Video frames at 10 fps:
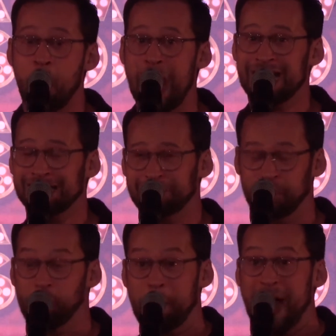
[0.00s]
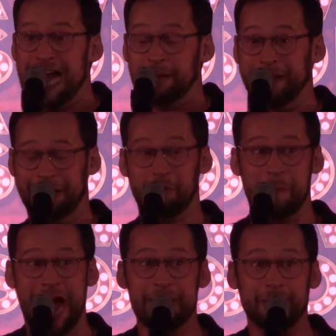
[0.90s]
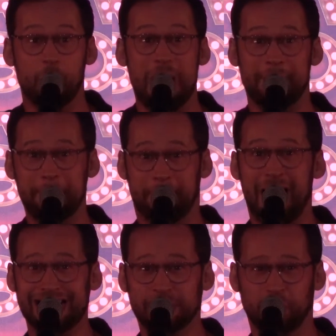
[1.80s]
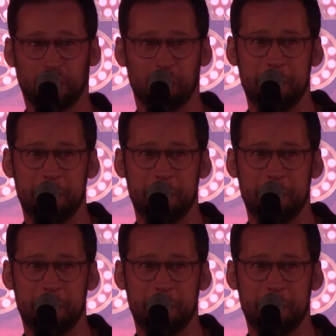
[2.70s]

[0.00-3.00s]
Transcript: Why not remind me, remind me why my body's real,